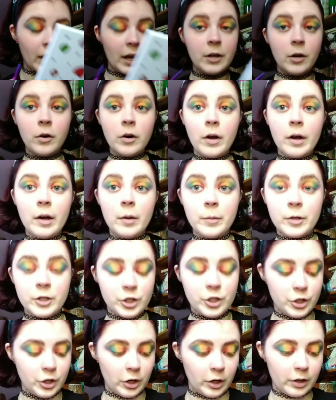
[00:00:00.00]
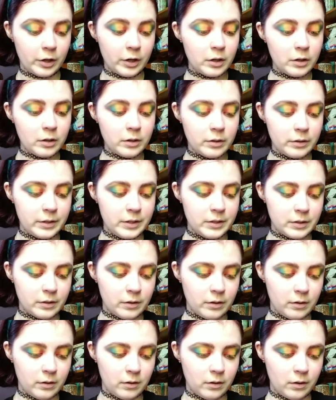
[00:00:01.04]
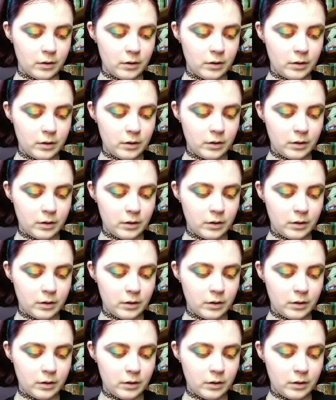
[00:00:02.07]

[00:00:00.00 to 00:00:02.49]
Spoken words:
I don't know how much darker these are.